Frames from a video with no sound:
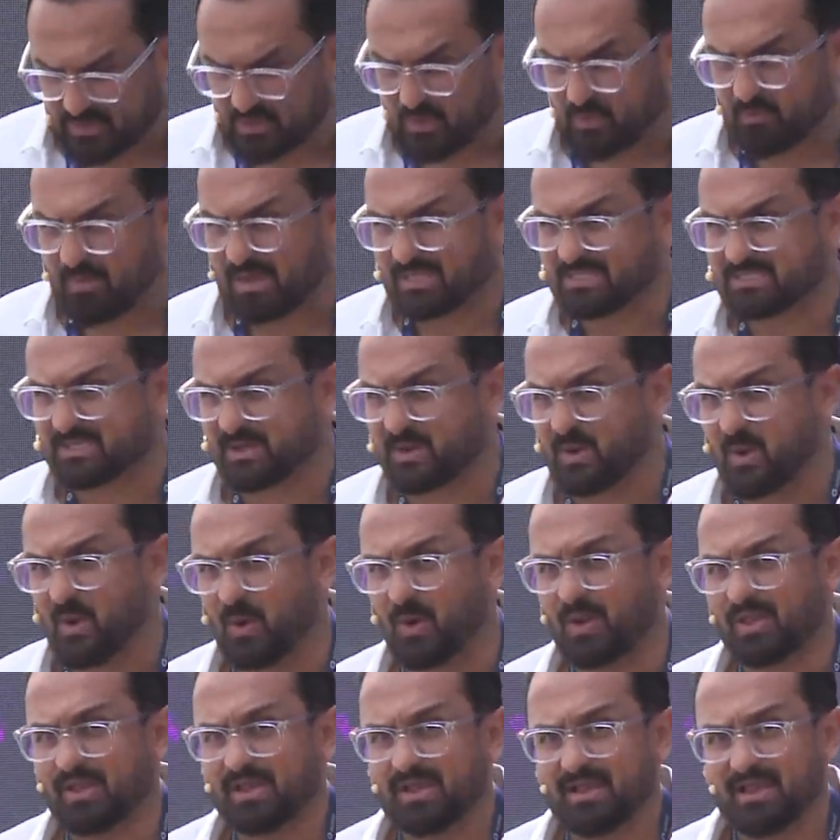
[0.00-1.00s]
2 months
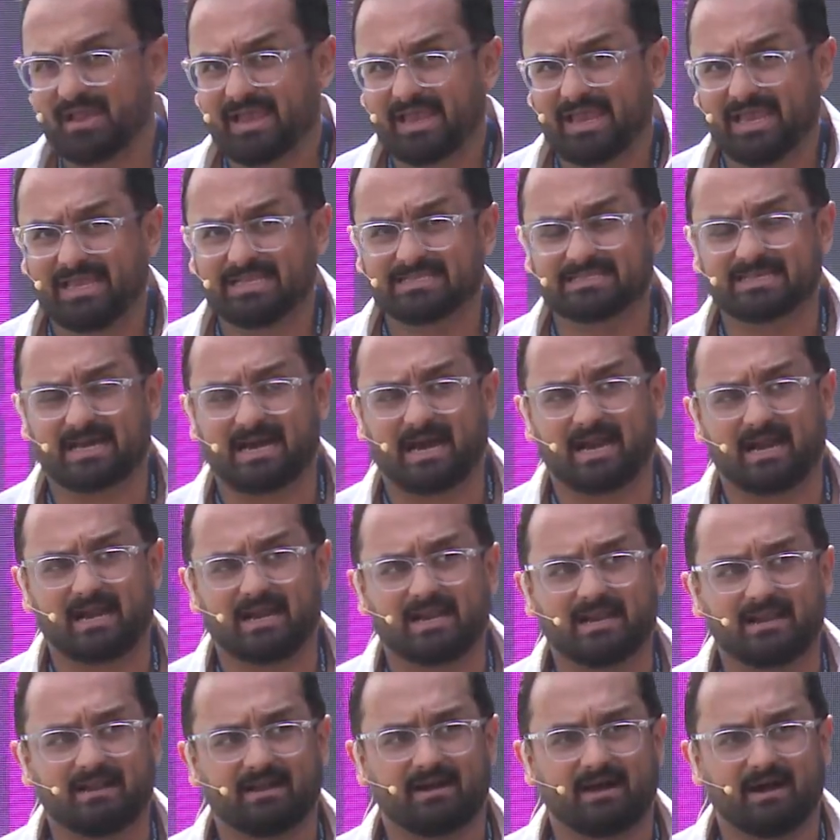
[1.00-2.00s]
ago is our
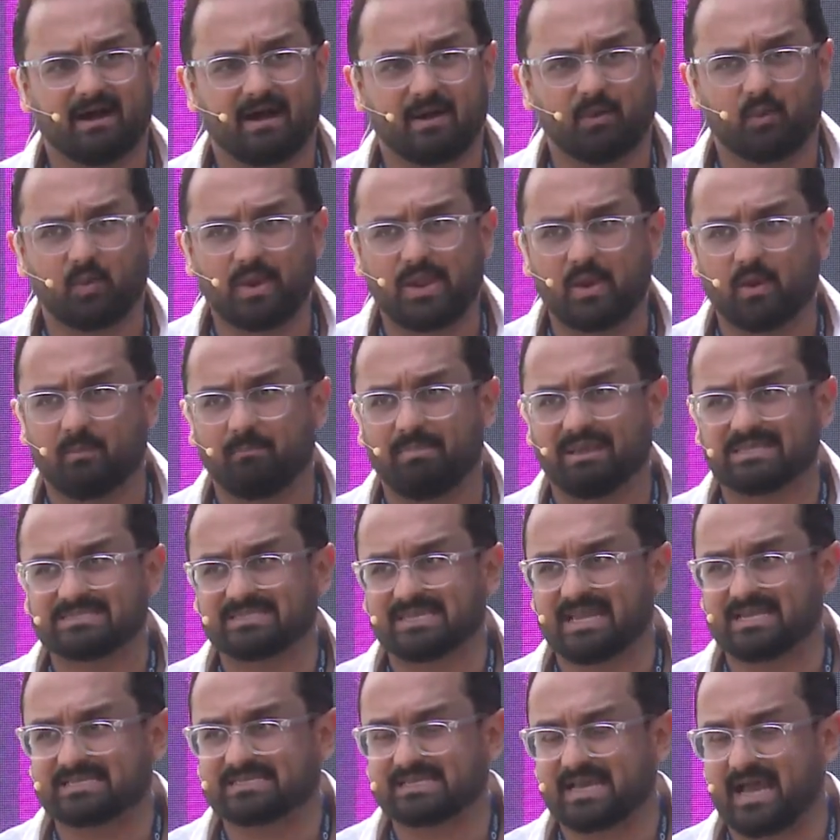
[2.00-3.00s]
Wio
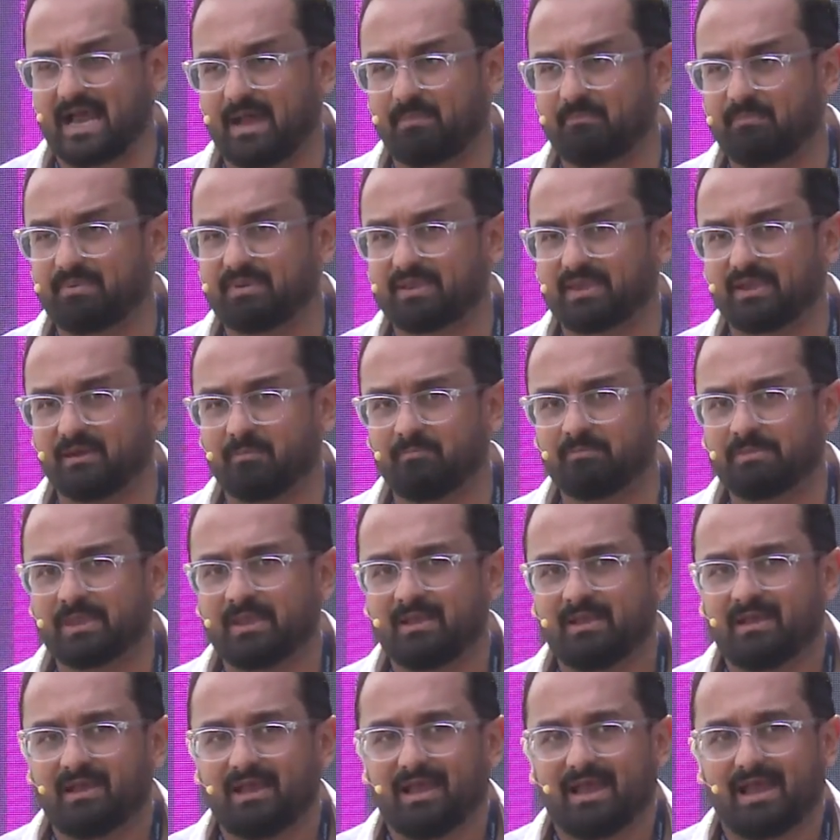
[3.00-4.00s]
Business app. And
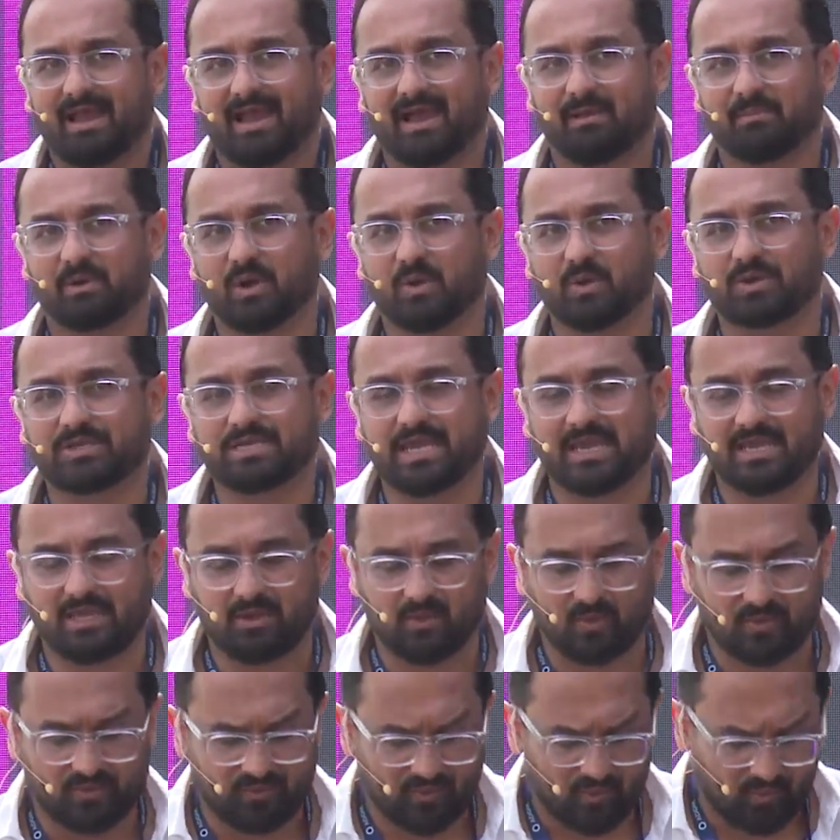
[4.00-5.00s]
I'm going to take
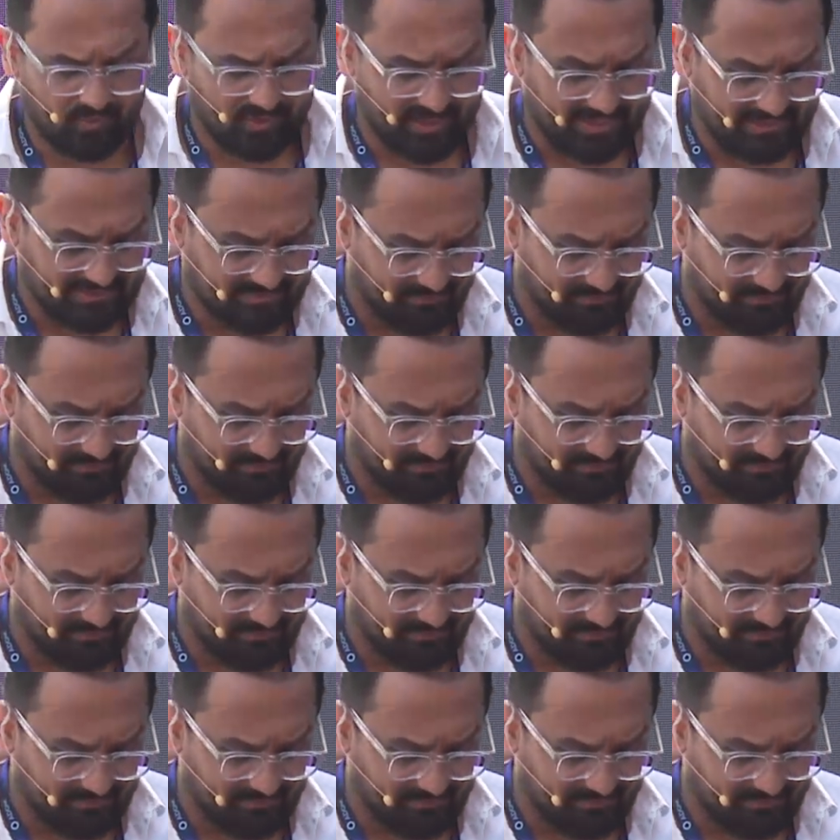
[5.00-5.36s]
you through this